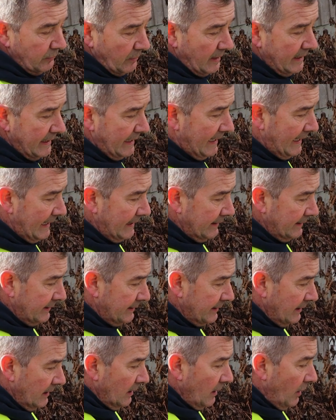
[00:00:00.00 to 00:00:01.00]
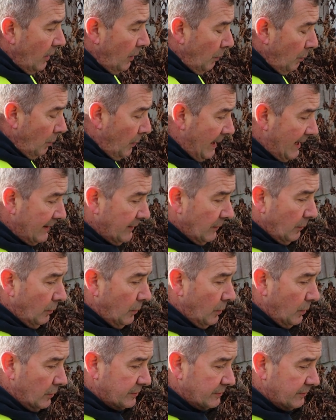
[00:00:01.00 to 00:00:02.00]
right hand, and where the
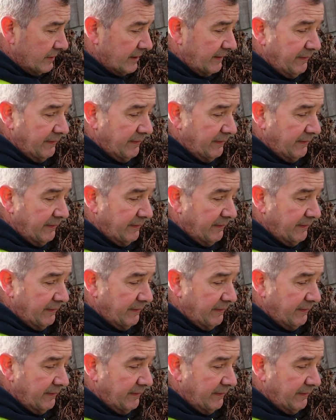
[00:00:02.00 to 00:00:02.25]
water is